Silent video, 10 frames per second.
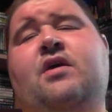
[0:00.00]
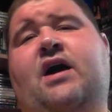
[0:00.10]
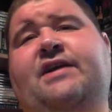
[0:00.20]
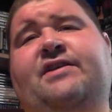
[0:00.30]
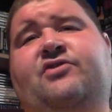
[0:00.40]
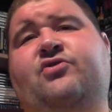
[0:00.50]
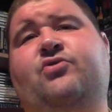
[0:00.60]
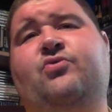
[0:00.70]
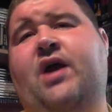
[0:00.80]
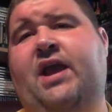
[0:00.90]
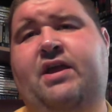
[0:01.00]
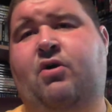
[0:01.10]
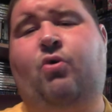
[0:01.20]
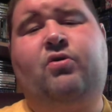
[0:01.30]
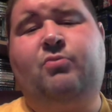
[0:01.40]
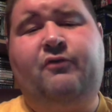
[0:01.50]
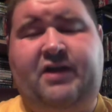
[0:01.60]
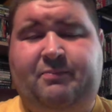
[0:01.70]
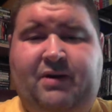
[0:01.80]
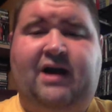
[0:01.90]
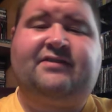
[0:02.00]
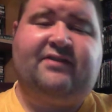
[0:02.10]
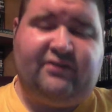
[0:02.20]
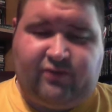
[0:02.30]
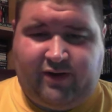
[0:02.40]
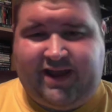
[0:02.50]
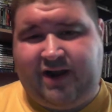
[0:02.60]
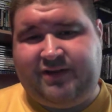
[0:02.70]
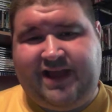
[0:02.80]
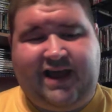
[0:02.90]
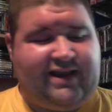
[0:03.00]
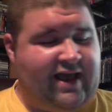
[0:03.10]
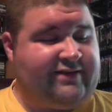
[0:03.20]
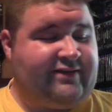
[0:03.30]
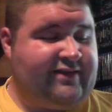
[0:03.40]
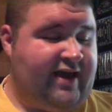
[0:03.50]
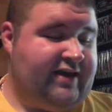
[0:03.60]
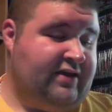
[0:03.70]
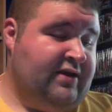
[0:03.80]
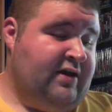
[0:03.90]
I did do a horror movie unboxing, so I counted that as a day.